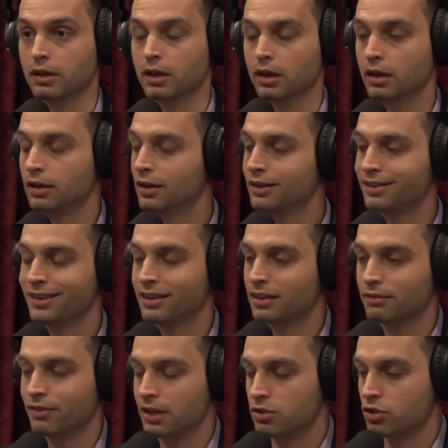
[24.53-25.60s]
and I think
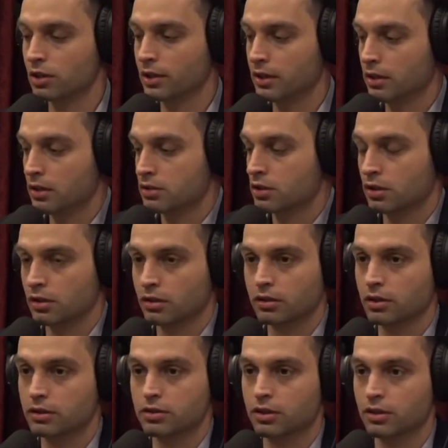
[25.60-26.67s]
eventually it's gonna
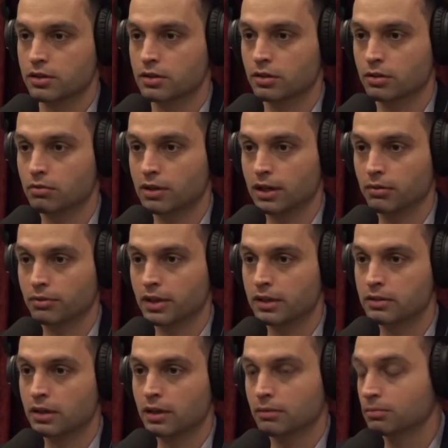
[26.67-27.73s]
it's gonna turn around. That
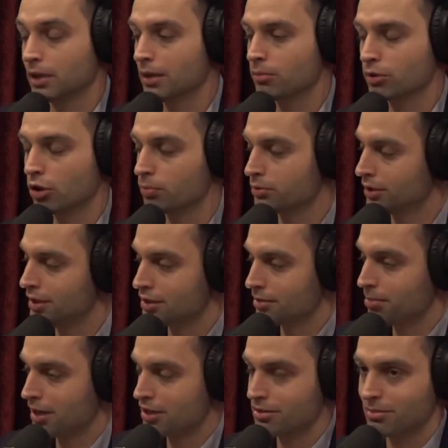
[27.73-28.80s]
I'm, I'm an optimist. He's a
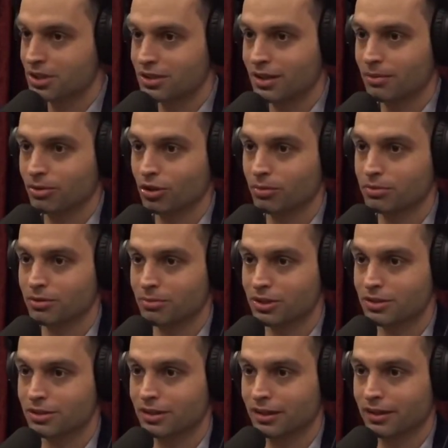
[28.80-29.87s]
pessimist. I'm an
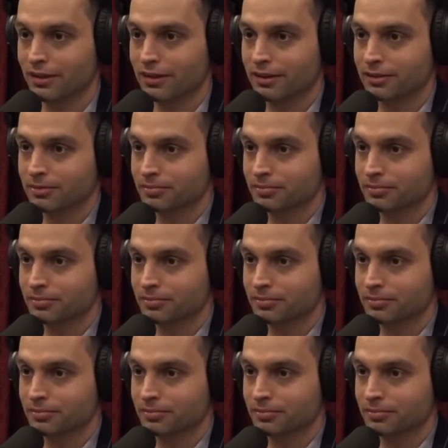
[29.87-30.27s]
optimist. Are you a pessimist?